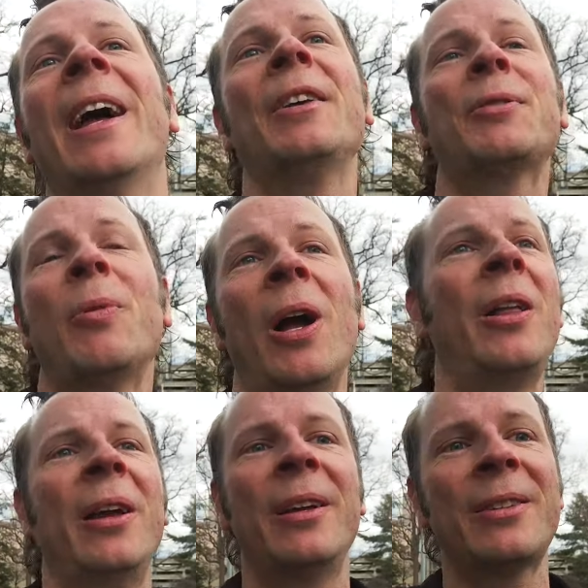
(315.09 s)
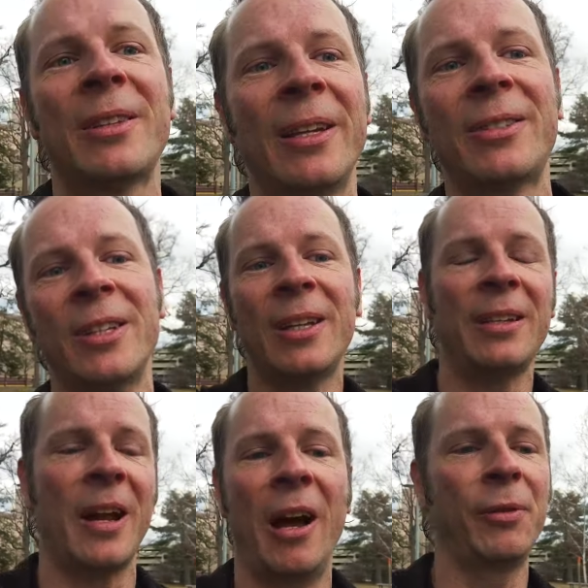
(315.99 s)
as well as like
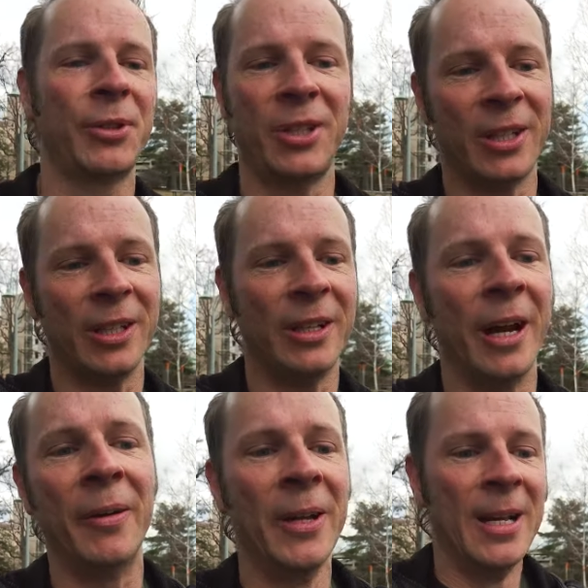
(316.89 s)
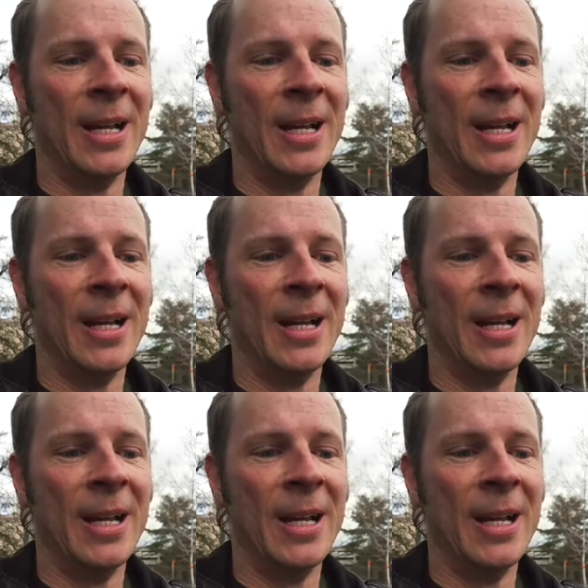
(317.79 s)
seeking novelty, you know.